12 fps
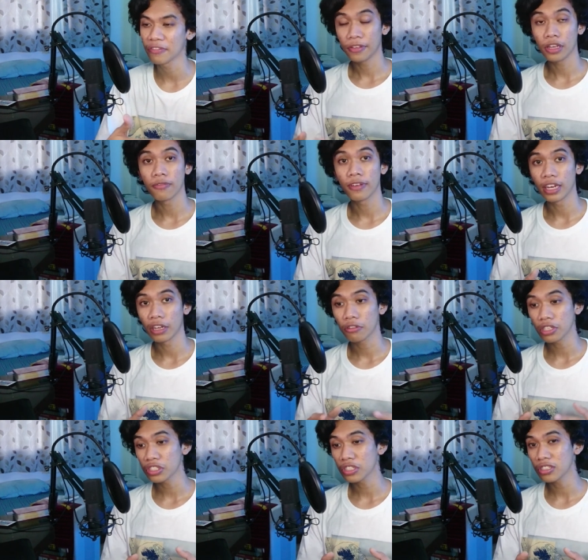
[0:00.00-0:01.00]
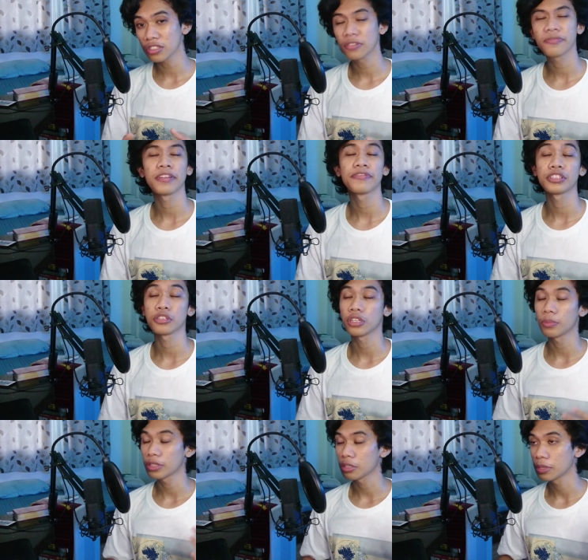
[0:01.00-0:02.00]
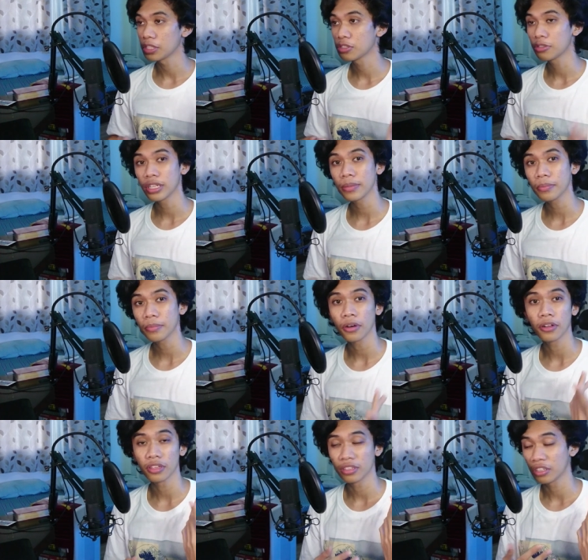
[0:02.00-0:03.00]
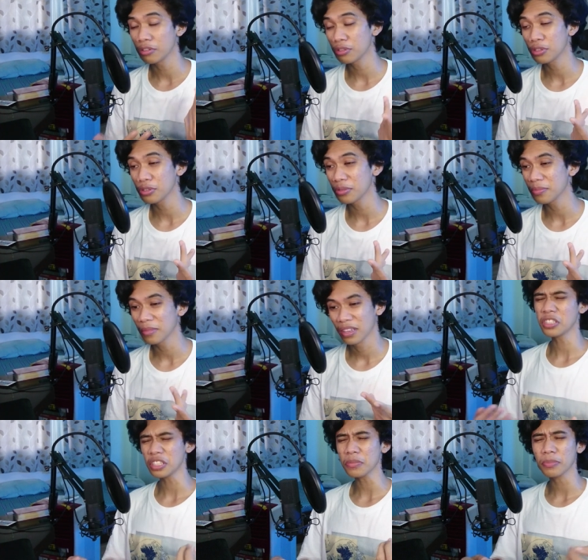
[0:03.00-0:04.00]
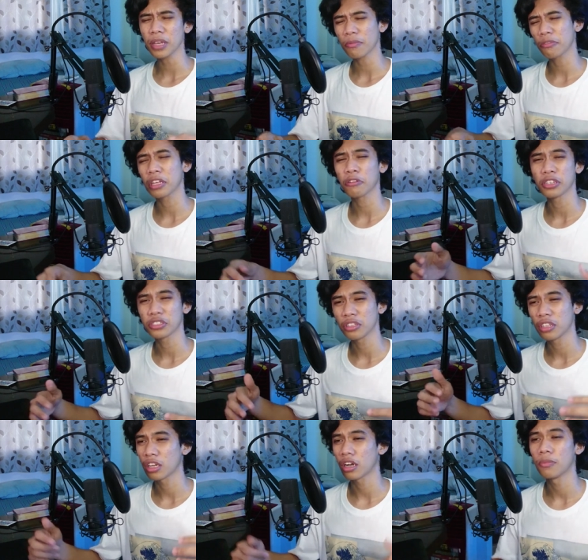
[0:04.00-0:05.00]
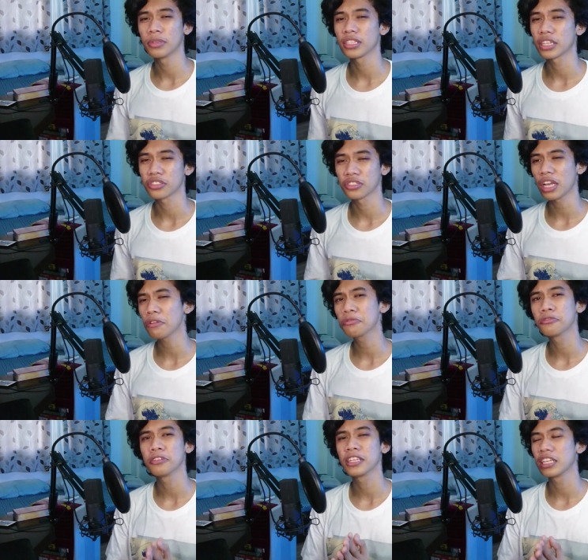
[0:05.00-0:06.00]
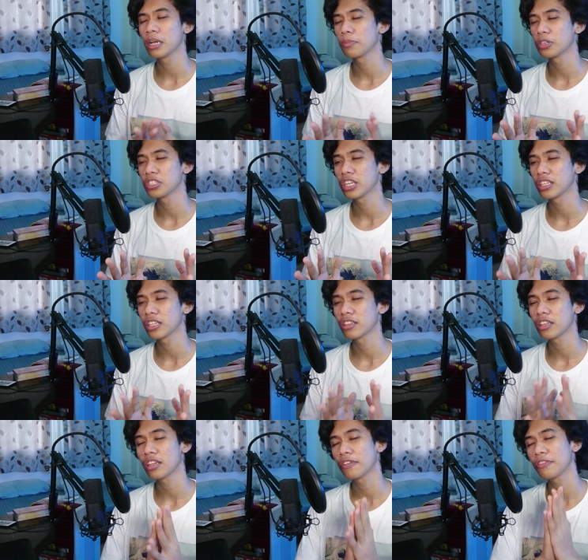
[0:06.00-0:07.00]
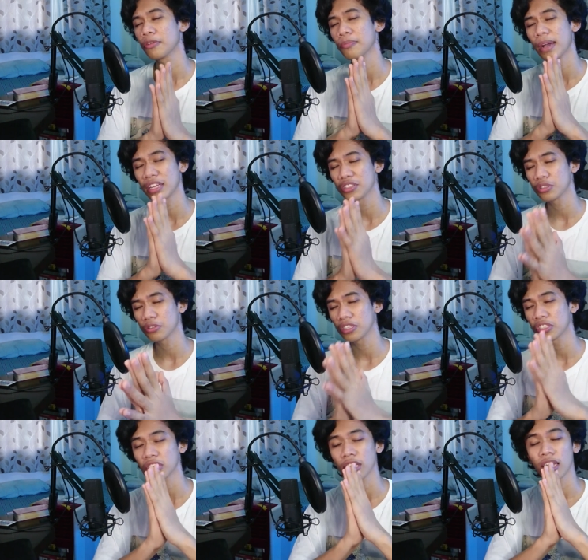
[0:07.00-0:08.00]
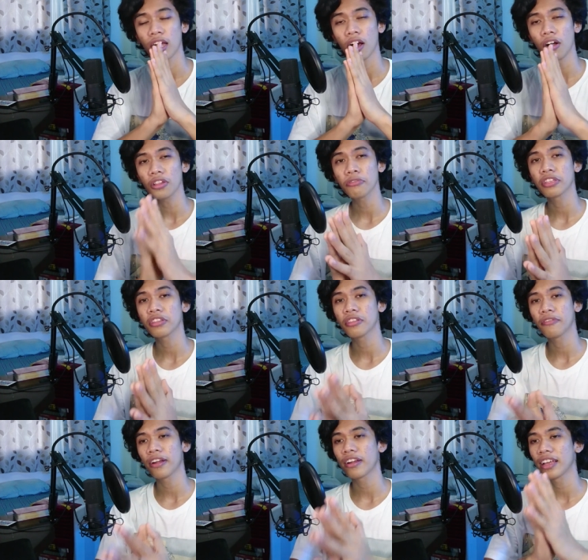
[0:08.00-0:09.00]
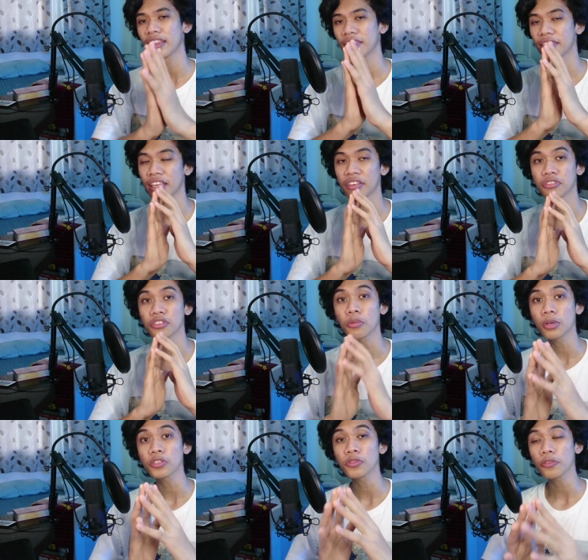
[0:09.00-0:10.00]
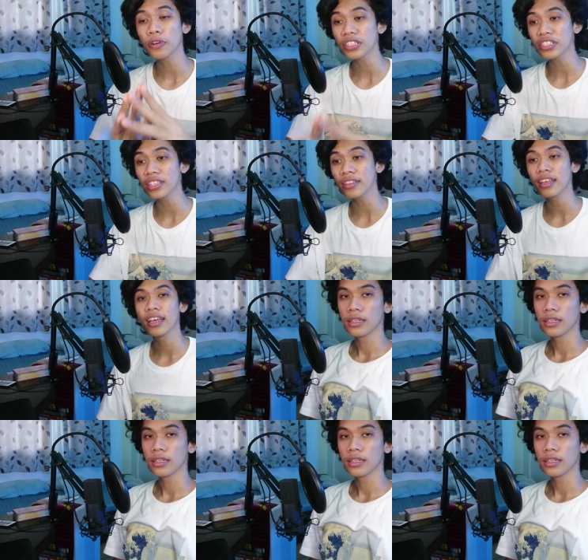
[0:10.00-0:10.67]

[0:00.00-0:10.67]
If you have any questions, feel free to jump into my stream on YouTube. Just hit me up with a question in the comment section. I would really appreciate it. And if you have managed to reach all the way to the very end, thank you so much for watching.